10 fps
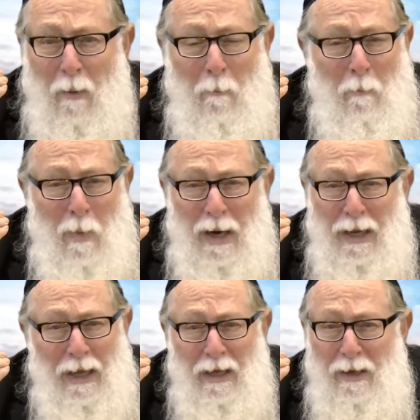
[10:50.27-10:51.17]

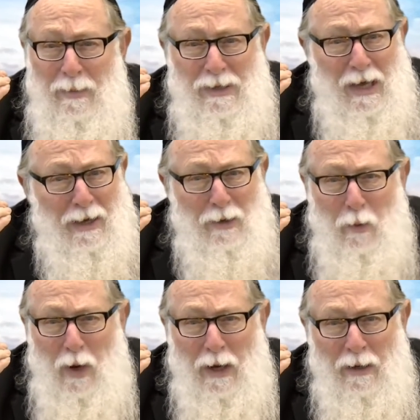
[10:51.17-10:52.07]
Money can be taken
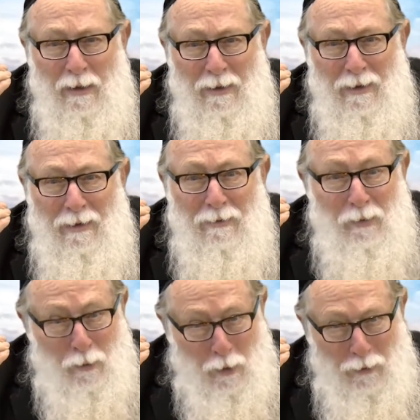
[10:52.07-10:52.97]
away.
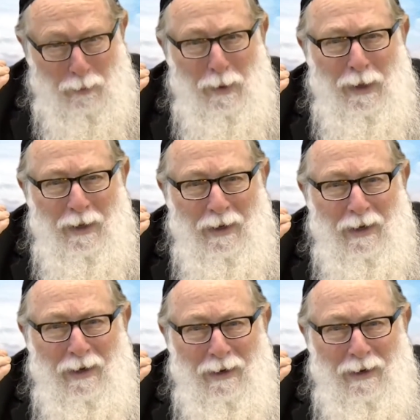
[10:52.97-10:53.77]
Trust me,